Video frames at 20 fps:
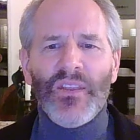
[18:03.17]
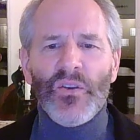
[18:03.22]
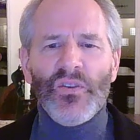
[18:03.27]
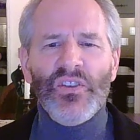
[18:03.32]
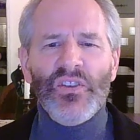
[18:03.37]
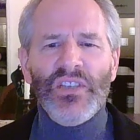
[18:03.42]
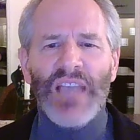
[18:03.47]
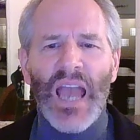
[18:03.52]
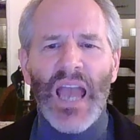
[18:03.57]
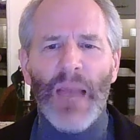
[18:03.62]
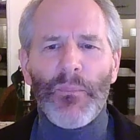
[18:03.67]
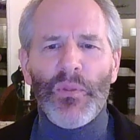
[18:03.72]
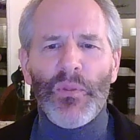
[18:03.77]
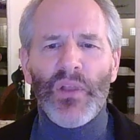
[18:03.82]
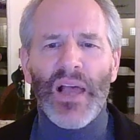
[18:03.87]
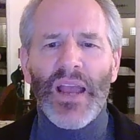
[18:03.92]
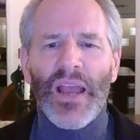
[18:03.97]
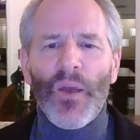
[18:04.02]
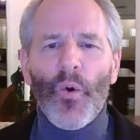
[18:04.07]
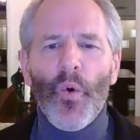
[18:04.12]
their
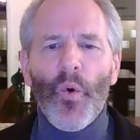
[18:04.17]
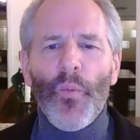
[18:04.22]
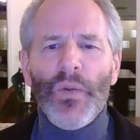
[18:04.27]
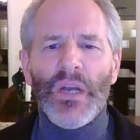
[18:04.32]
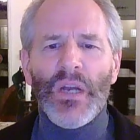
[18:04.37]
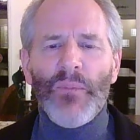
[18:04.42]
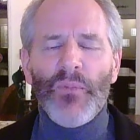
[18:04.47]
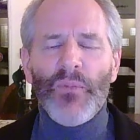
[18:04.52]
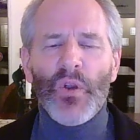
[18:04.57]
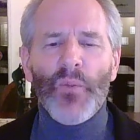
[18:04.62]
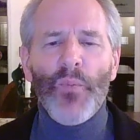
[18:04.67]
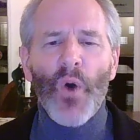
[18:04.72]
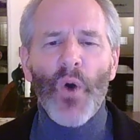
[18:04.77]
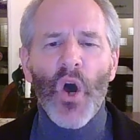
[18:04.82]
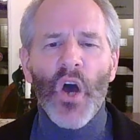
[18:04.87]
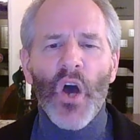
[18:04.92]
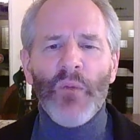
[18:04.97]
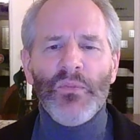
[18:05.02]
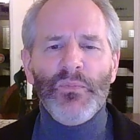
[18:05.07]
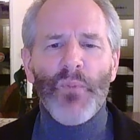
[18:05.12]
scapula, open up their
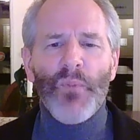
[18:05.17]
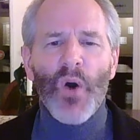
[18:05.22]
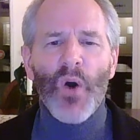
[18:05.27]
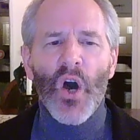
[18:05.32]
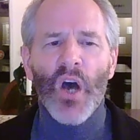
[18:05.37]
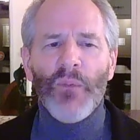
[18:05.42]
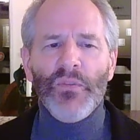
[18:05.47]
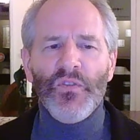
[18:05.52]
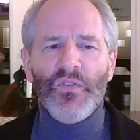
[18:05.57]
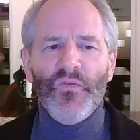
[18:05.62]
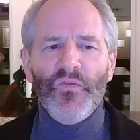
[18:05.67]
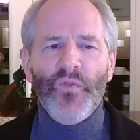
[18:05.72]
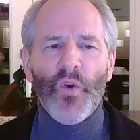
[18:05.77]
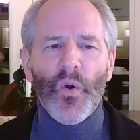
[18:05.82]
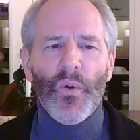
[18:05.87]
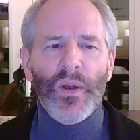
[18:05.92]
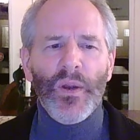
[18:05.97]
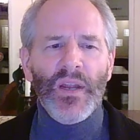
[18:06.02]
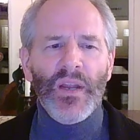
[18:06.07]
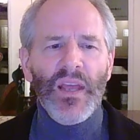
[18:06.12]
palms, palms
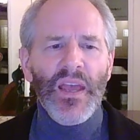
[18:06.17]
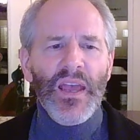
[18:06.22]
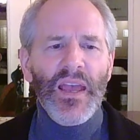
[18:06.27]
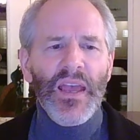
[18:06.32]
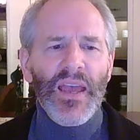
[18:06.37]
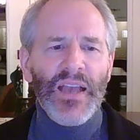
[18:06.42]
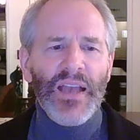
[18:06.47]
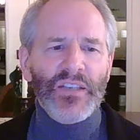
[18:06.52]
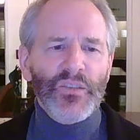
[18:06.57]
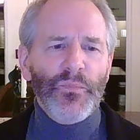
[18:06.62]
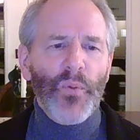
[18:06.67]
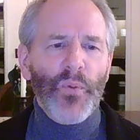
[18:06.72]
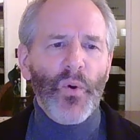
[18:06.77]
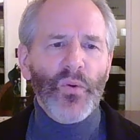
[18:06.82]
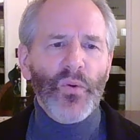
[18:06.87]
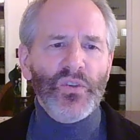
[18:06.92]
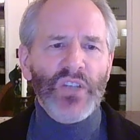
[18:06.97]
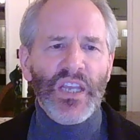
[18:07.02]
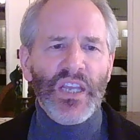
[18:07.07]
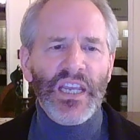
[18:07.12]
forward as
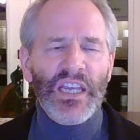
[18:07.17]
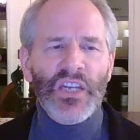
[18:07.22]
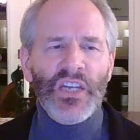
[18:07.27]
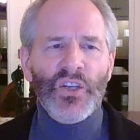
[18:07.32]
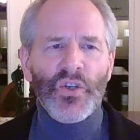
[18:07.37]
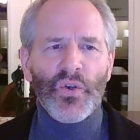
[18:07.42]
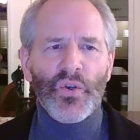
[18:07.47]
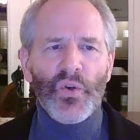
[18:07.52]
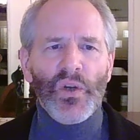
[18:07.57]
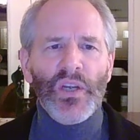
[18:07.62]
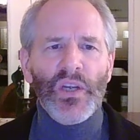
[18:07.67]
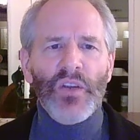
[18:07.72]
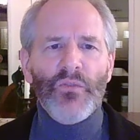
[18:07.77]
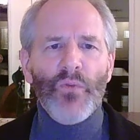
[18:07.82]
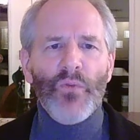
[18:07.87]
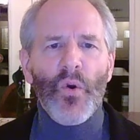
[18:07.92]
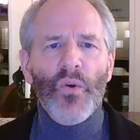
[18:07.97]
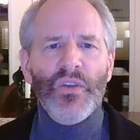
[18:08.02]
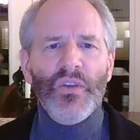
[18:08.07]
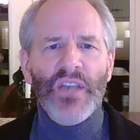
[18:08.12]
opposed to internally
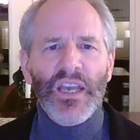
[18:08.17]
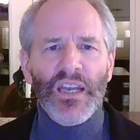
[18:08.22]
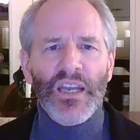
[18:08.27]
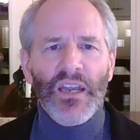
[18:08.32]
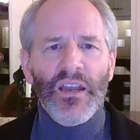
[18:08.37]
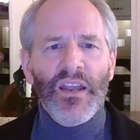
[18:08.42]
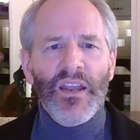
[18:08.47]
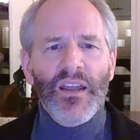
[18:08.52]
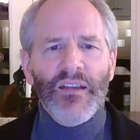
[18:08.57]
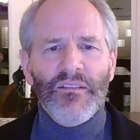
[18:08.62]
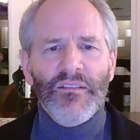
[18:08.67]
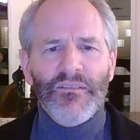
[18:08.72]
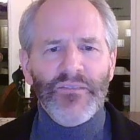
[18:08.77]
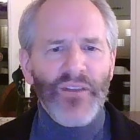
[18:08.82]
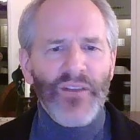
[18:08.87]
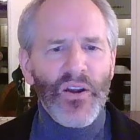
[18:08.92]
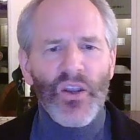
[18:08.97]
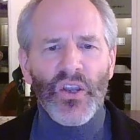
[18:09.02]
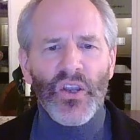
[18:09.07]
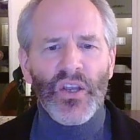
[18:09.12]
rotated.
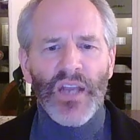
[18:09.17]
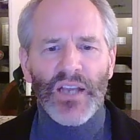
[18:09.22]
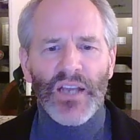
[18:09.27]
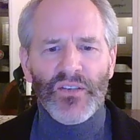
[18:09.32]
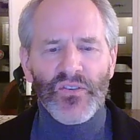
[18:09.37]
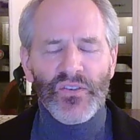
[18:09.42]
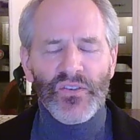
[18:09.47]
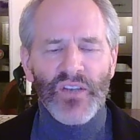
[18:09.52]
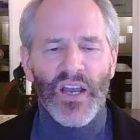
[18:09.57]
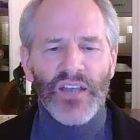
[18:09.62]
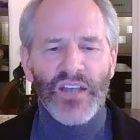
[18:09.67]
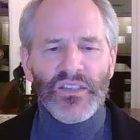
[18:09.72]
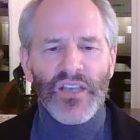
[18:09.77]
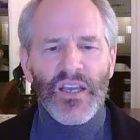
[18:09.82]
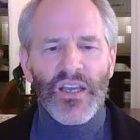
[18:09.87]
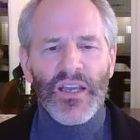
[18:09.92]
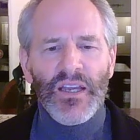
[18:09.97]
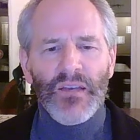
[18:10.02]
Very good exercise.